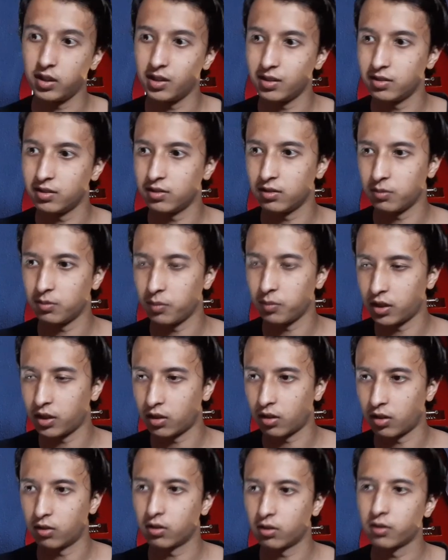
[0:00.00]
easy
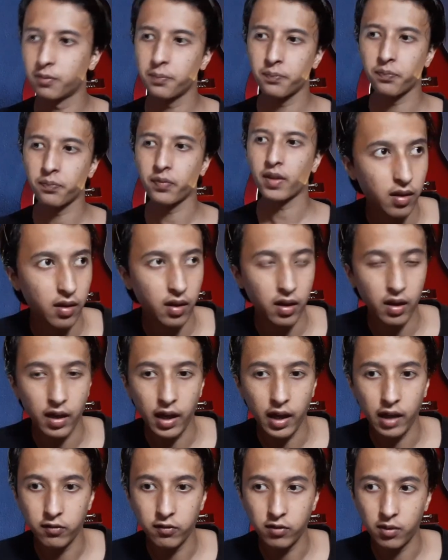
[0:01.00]
method.
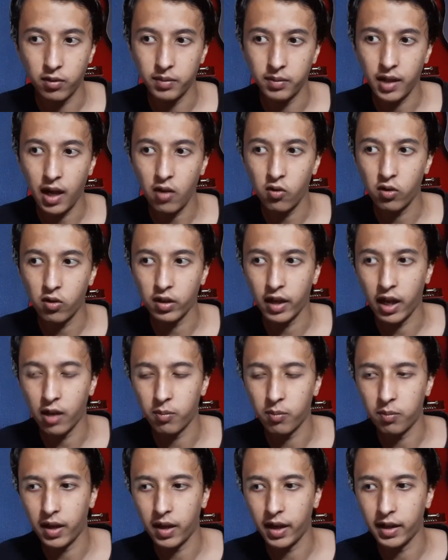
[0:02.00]
And from now
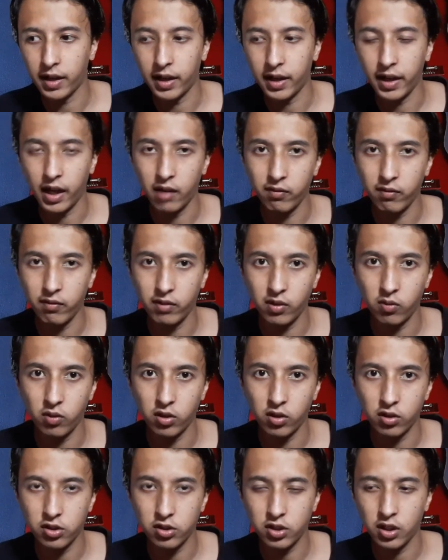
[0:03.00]
on I have planned that
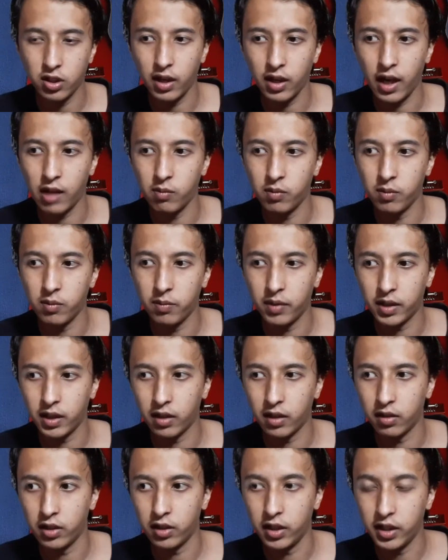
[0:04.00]
every Wednesday I'll
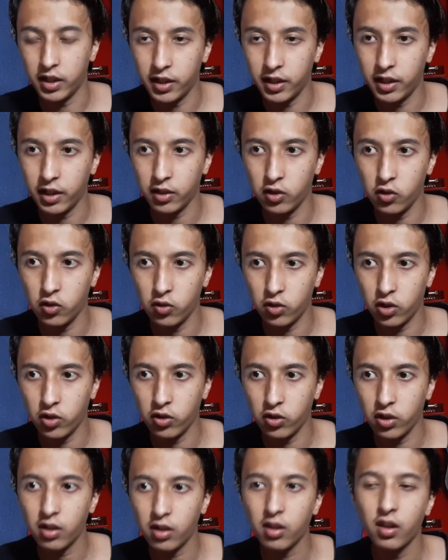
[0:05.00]
be making an editing
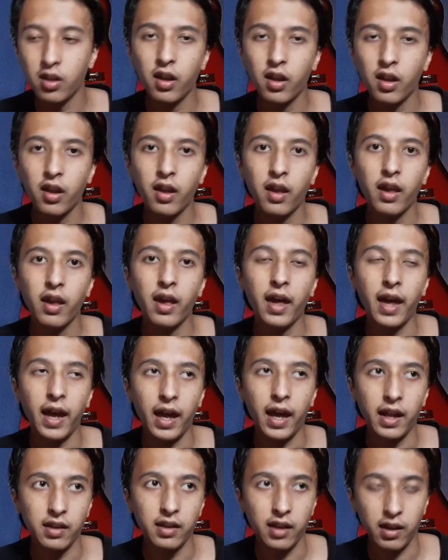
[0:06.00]
tutorial,
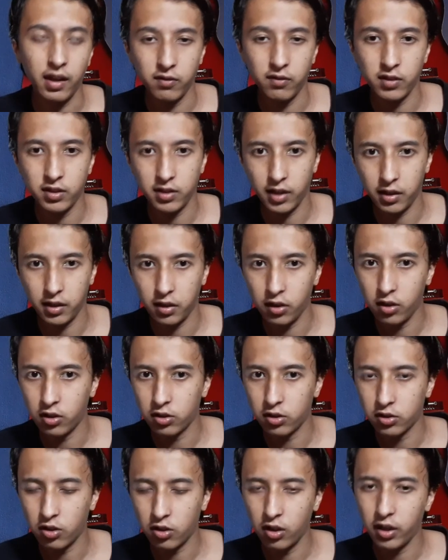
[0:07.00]
and every
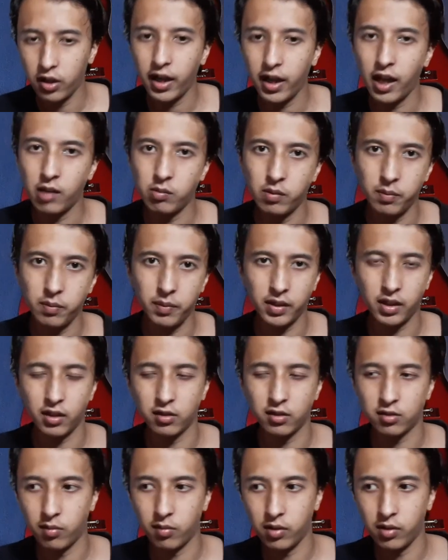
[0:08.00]
Saturday or Sunday I'll
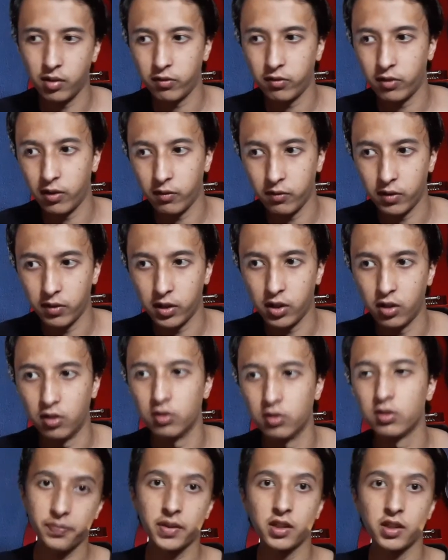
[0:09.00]
be making some different
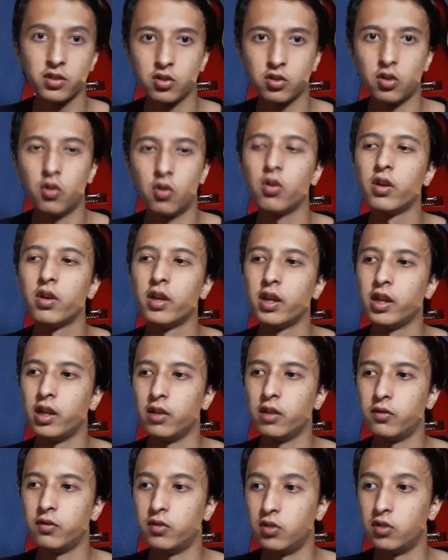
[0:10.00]
videos. So
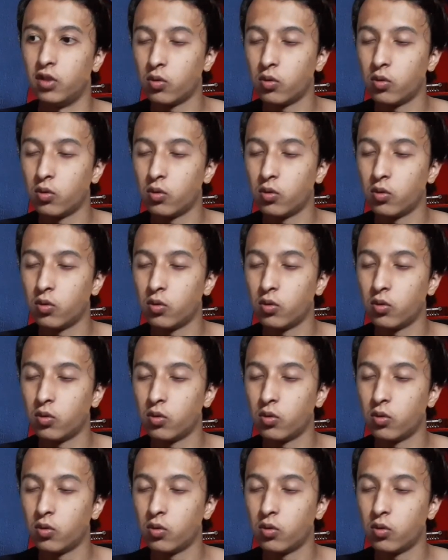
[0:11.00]
if you don't